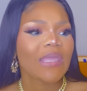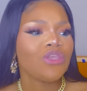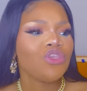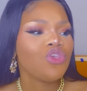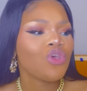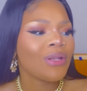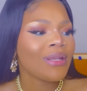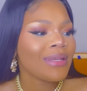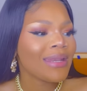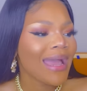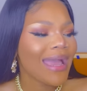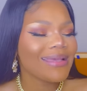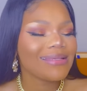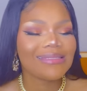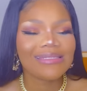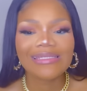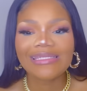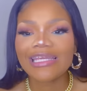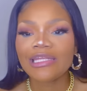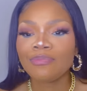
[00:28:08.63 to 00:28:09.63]
Your
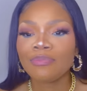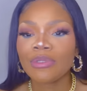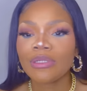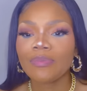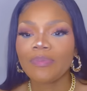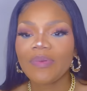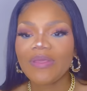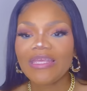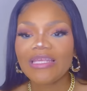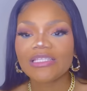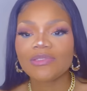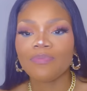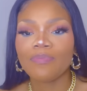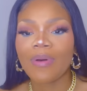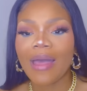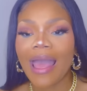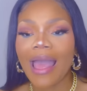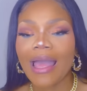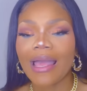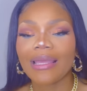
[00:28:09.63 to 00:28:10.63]
nice statement piece
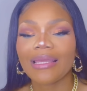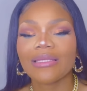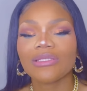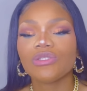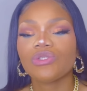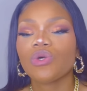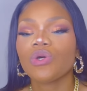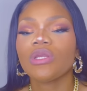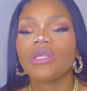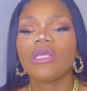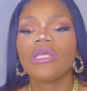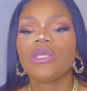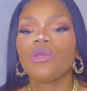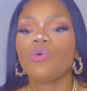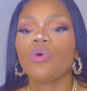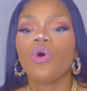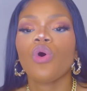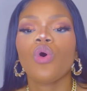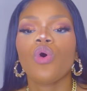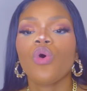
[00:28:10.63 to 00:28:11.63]
bag is going to
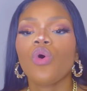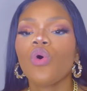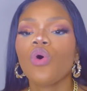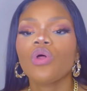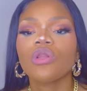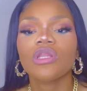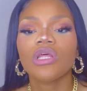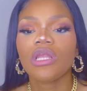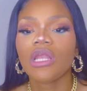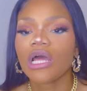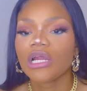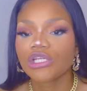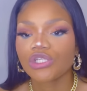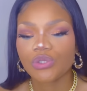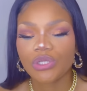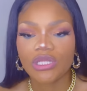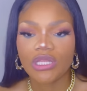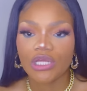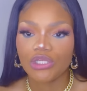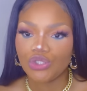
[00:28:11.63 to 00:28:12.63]
equal all the
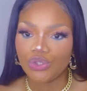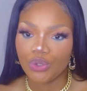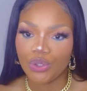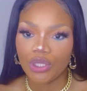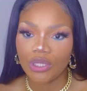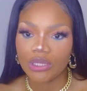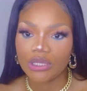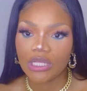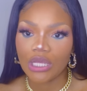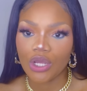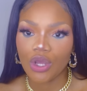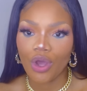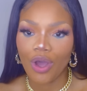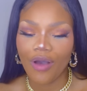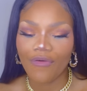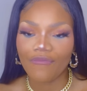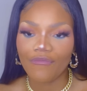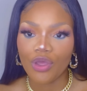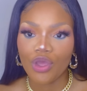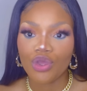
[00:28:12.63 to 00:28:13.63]
luxury that you can think
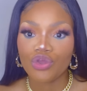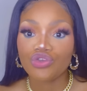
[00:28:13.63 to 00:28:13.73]
of.